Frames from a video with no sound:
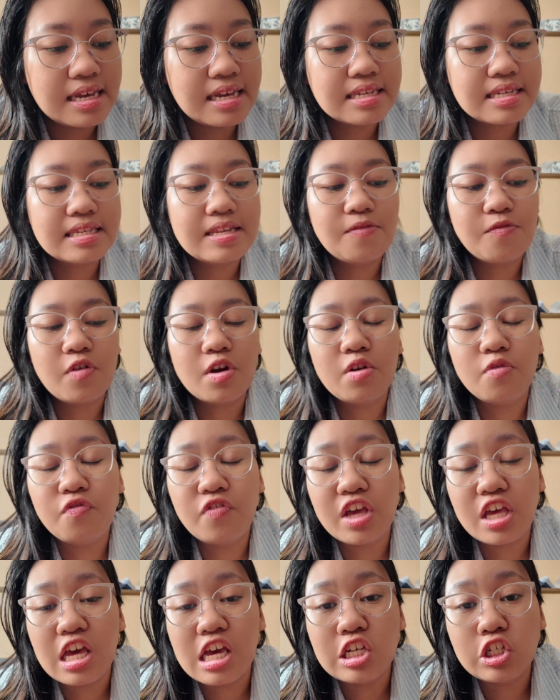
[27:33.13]
is the
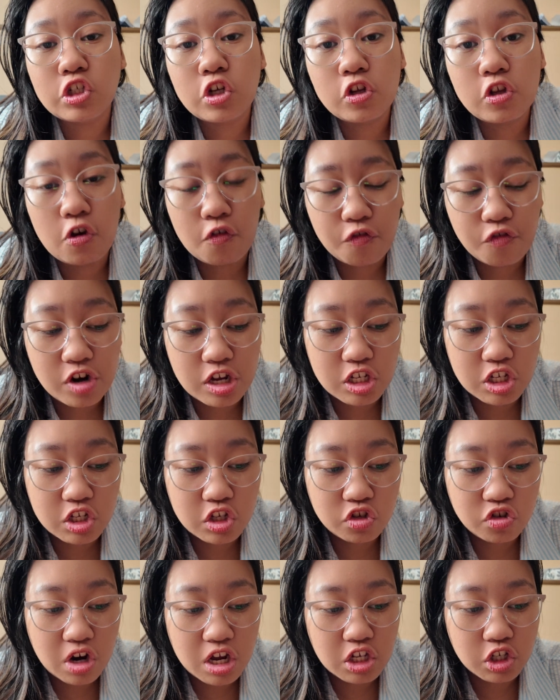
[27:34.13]
verification of
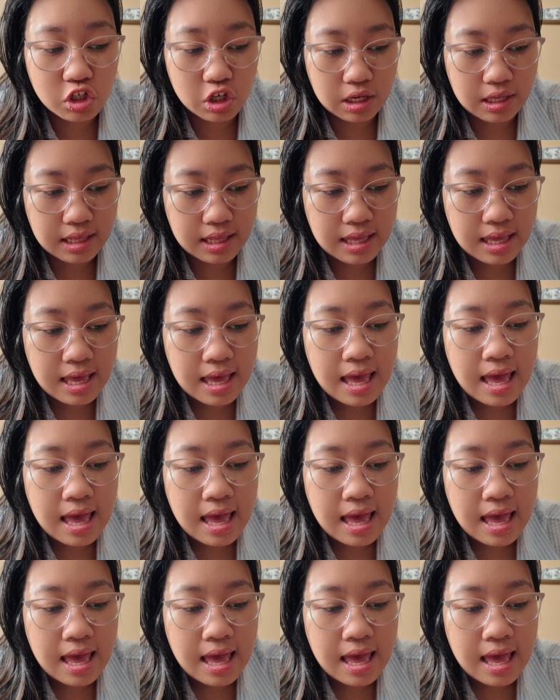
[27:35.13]
registration.